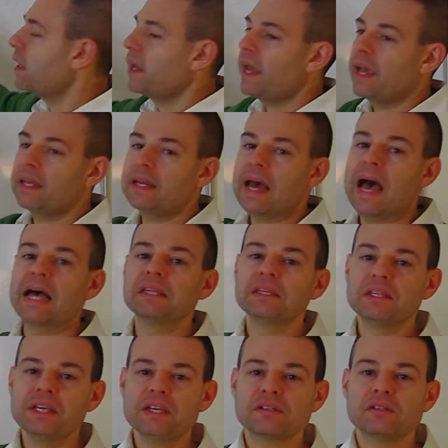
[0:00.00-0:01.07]
and at
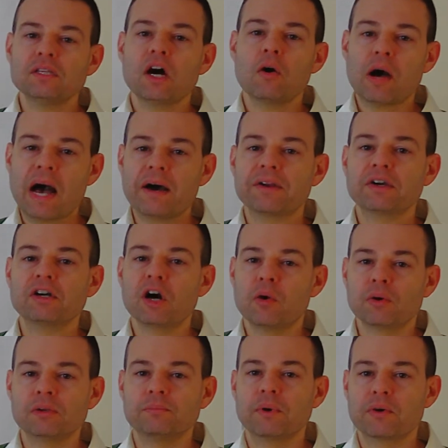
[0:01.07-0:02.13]
least know how to go
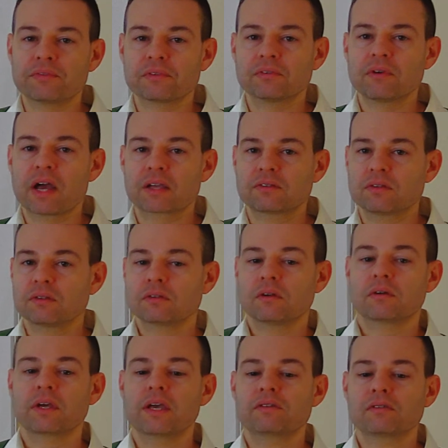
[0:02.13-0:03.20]
in both directions.
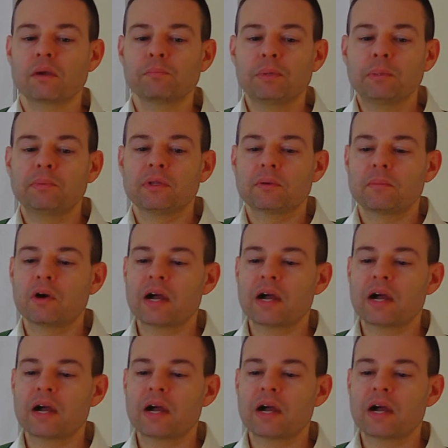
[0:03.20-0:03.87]
Okay? Some people are more